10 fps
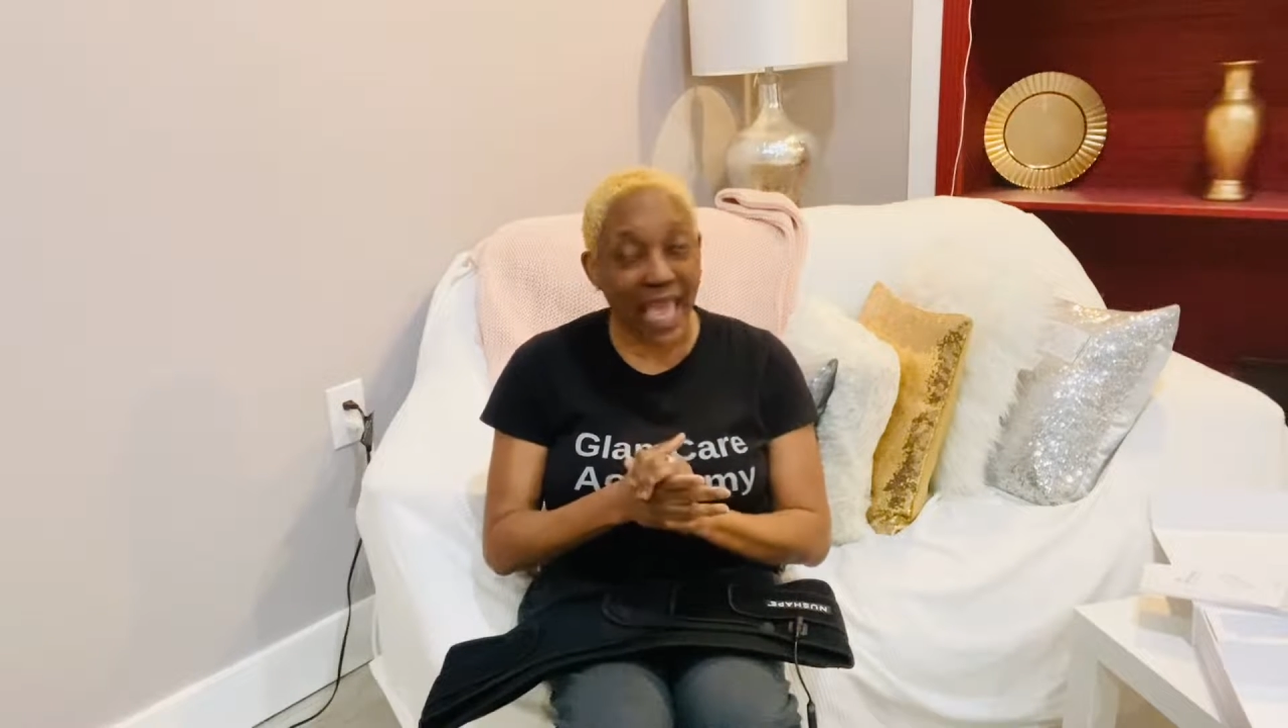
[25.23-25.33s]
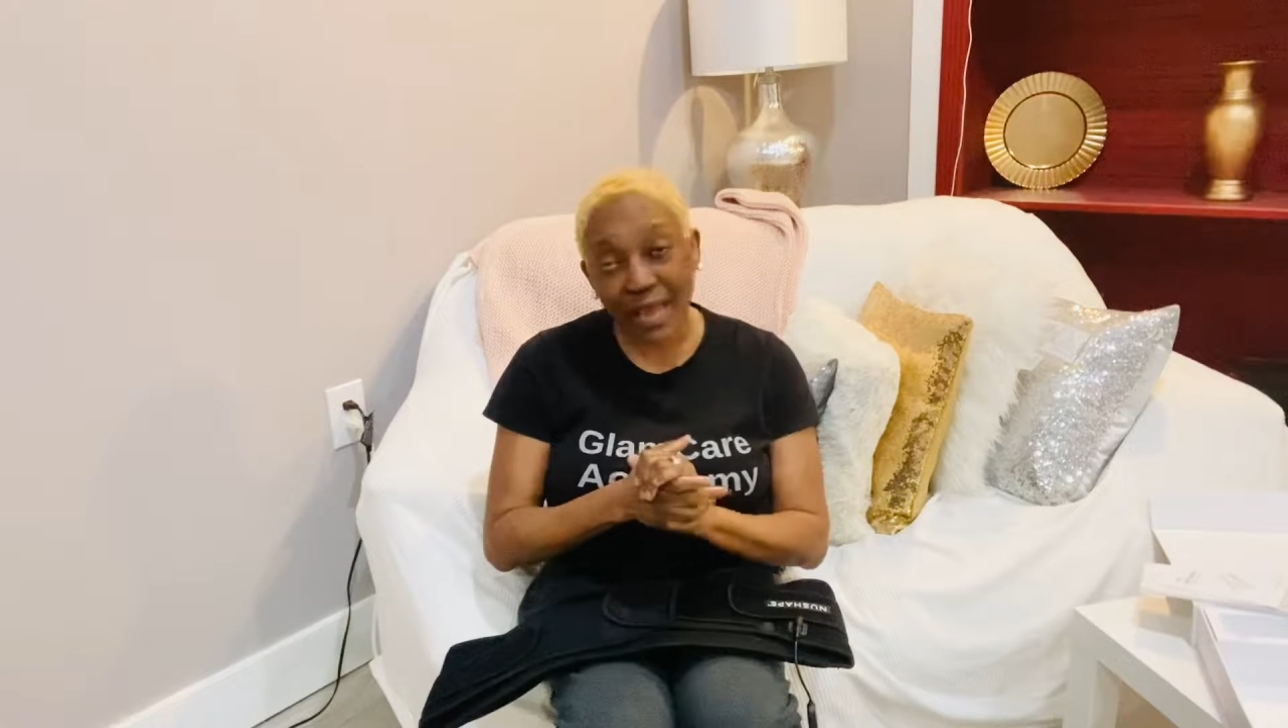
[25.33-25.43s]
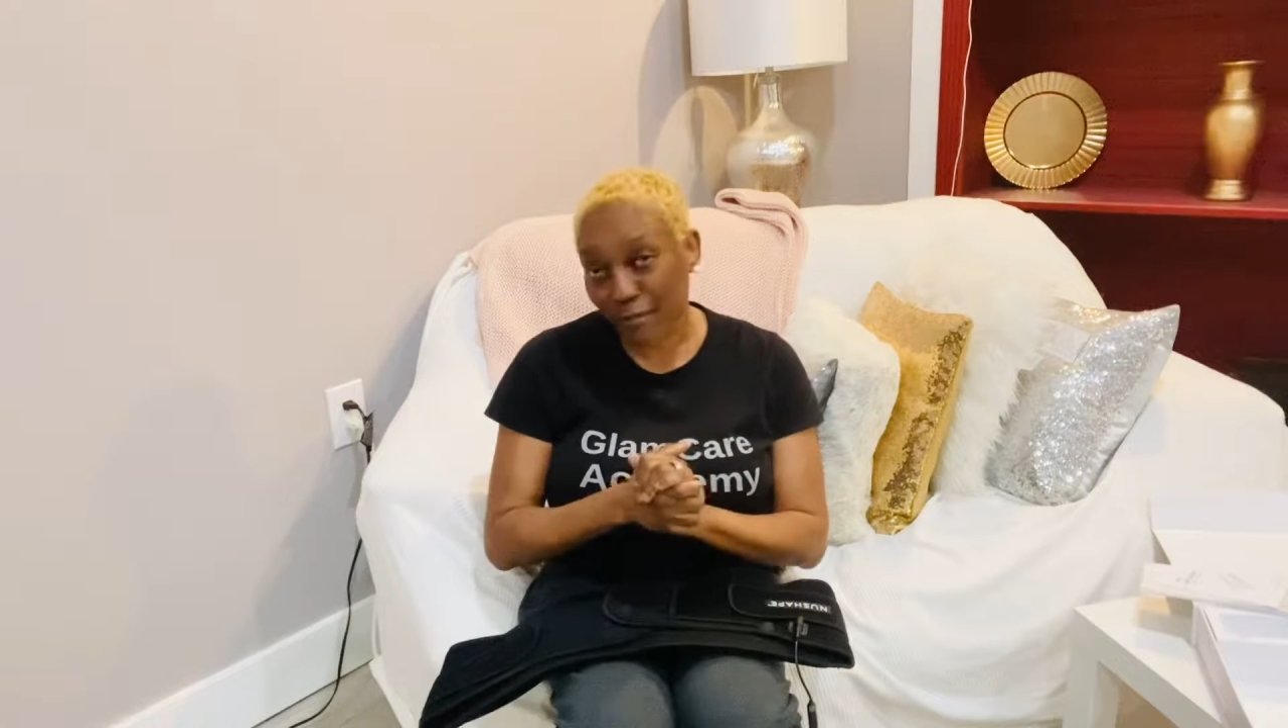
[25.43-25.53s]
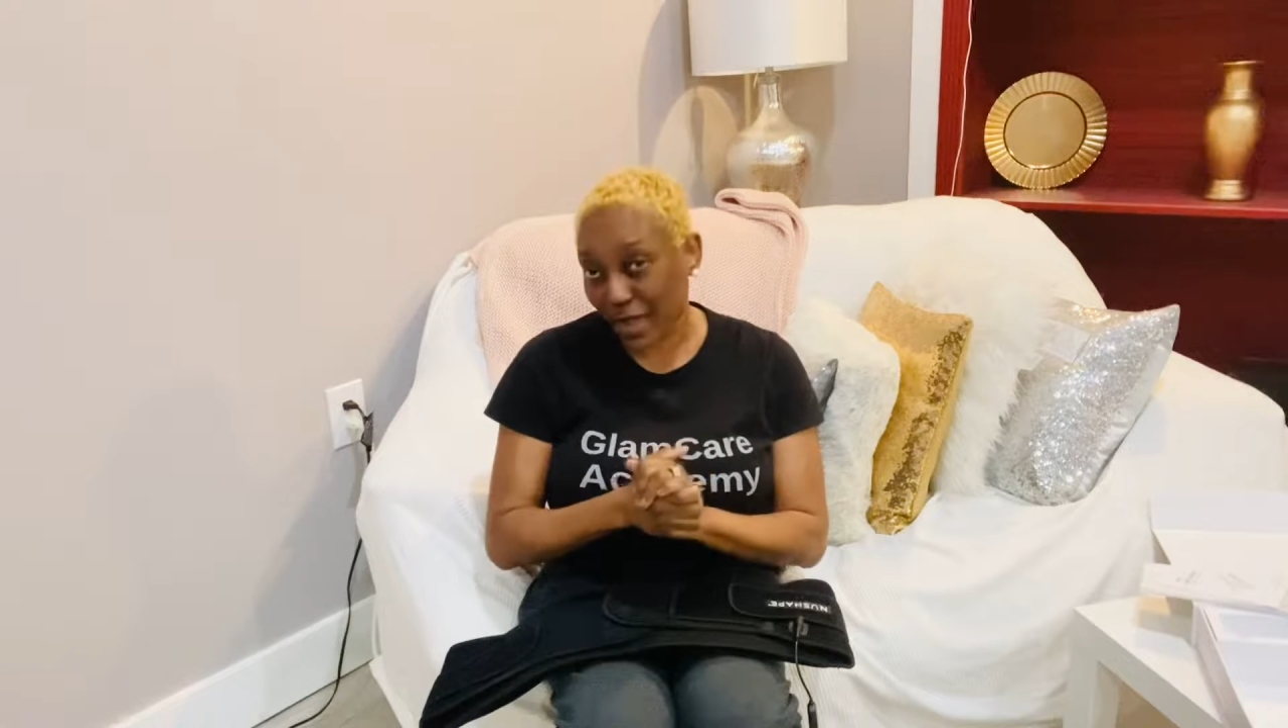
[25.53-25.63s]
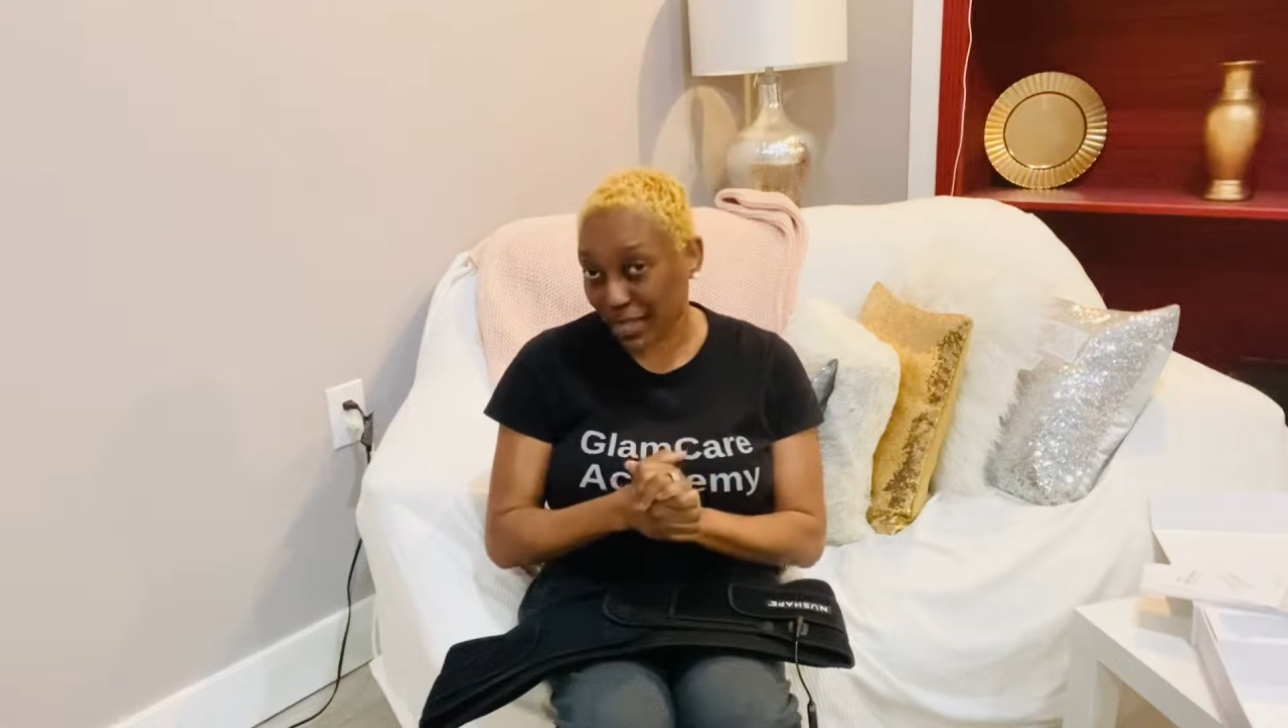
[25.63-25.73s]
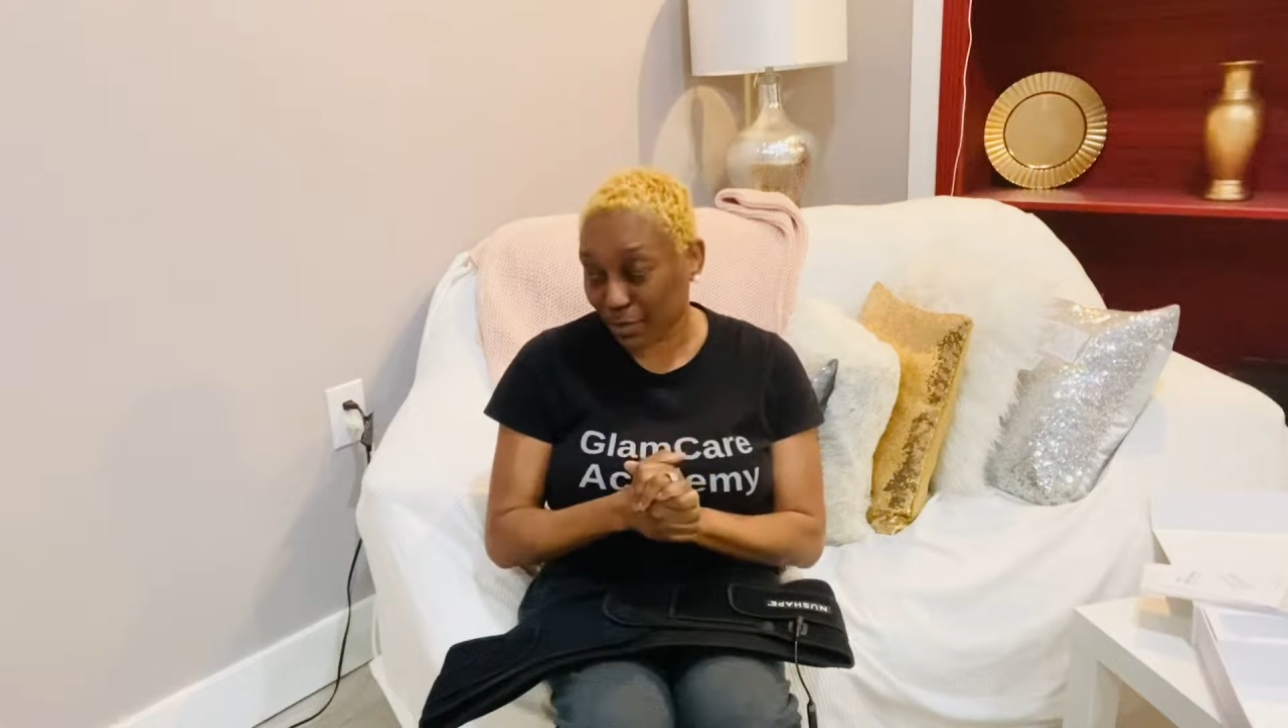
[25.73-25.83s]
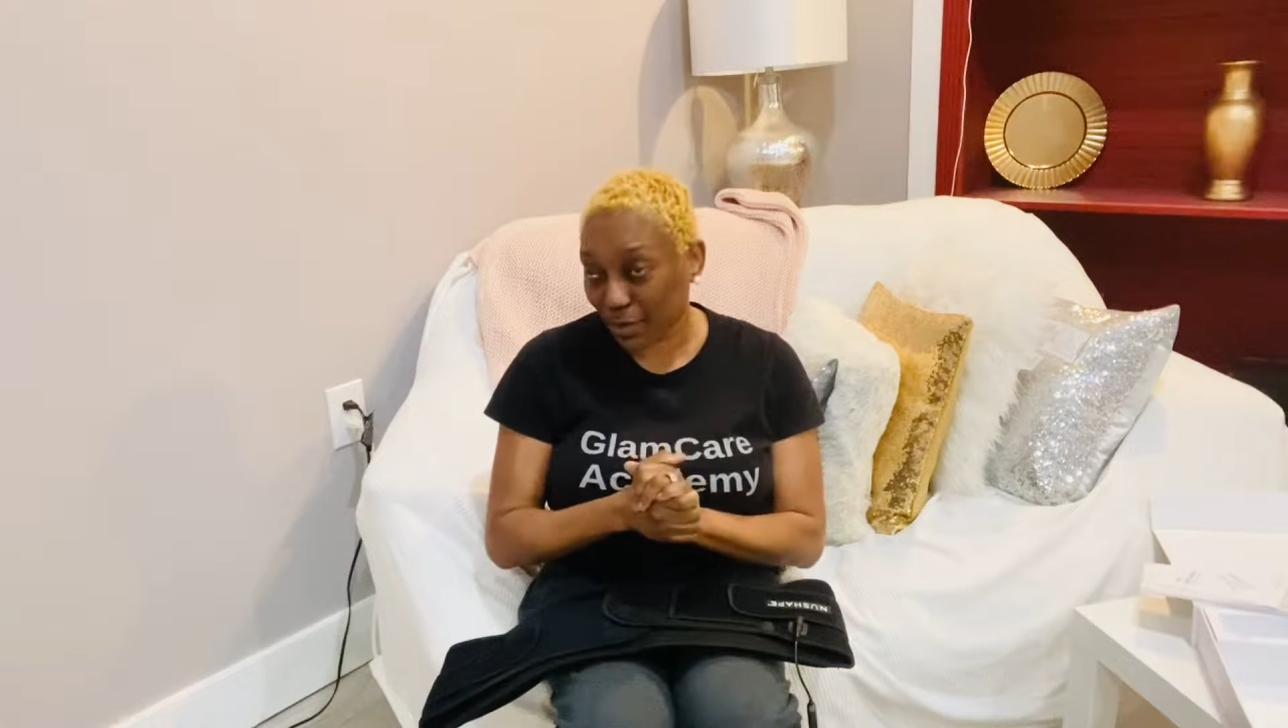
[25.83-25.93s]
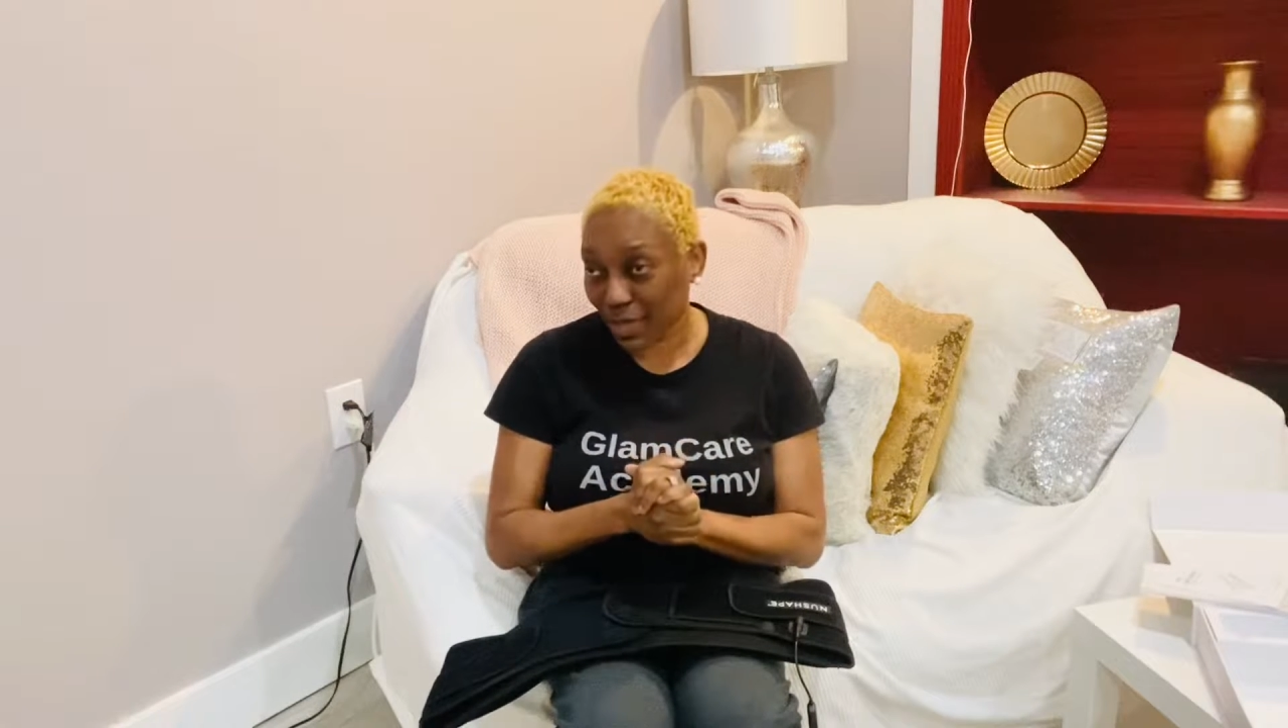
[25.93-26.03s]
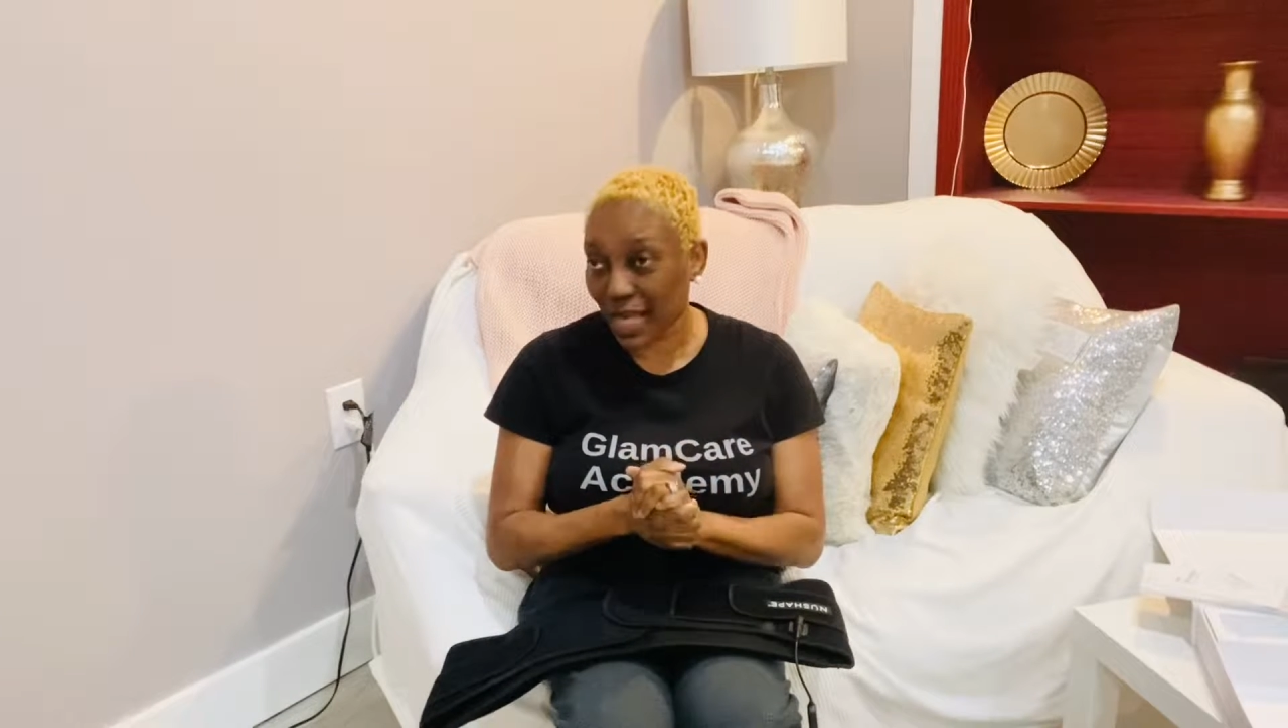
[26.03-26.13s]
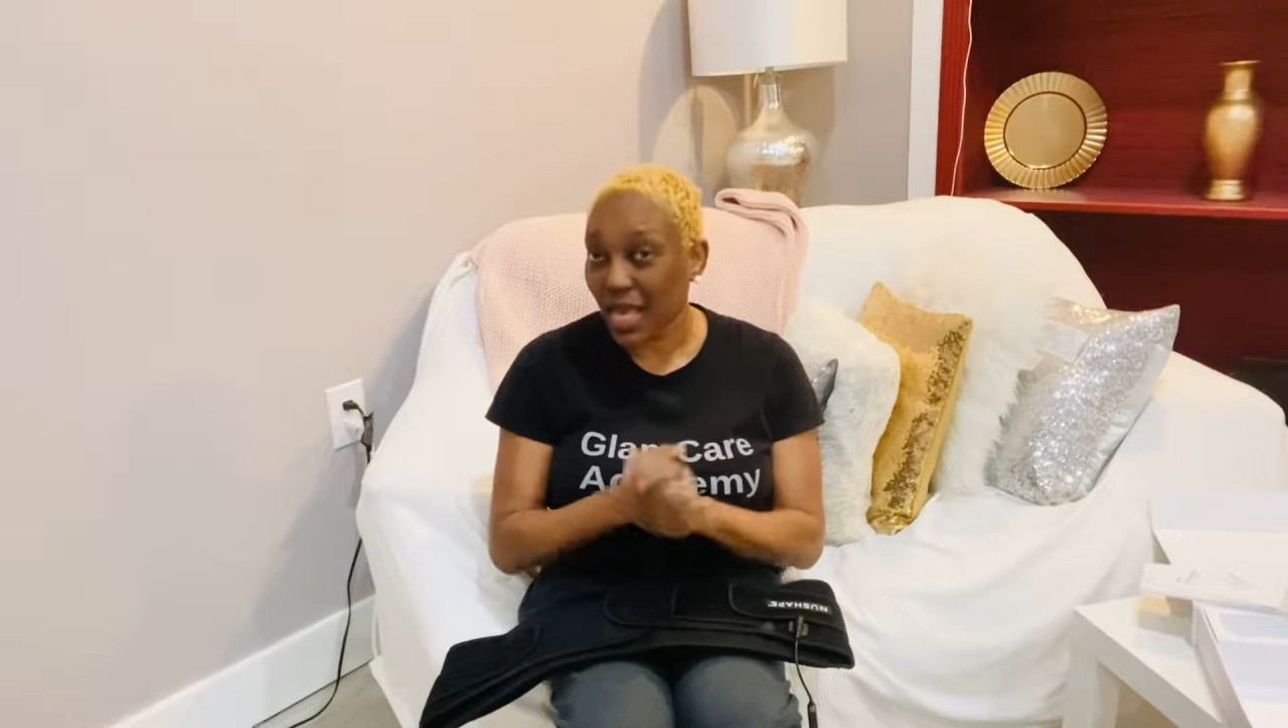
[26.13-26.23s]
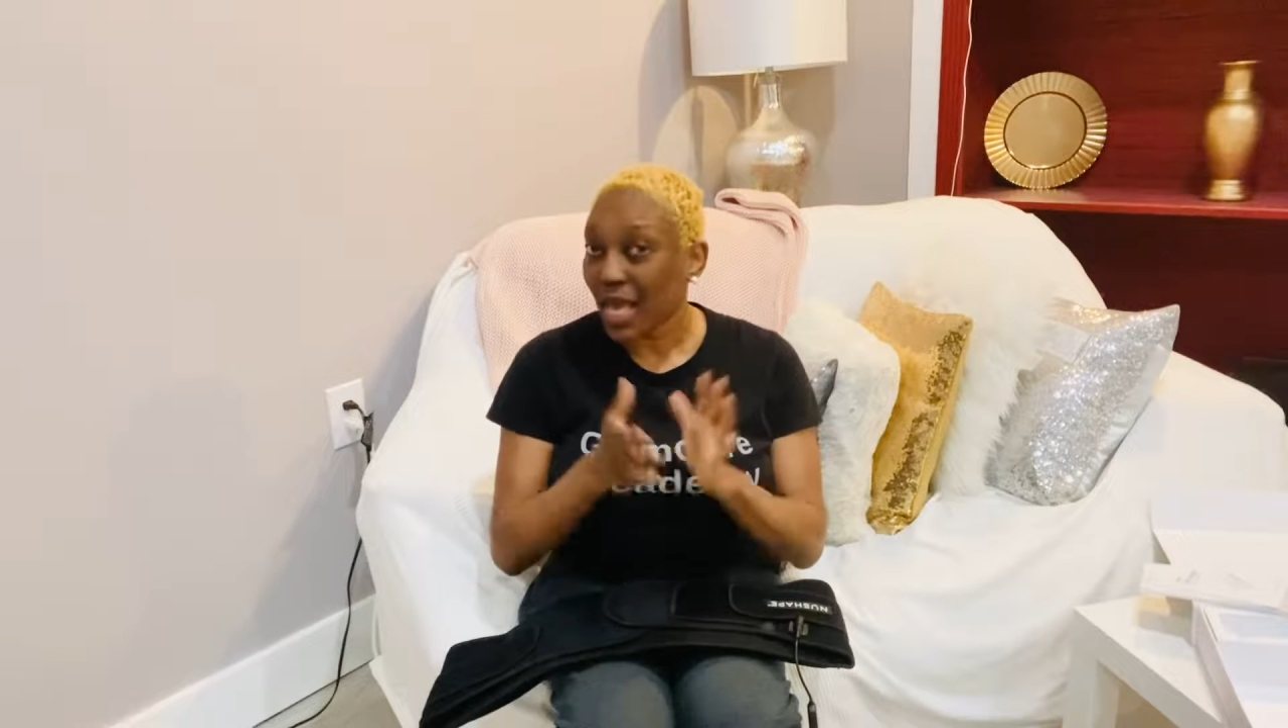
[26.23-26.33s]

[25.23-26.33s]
and Facebook,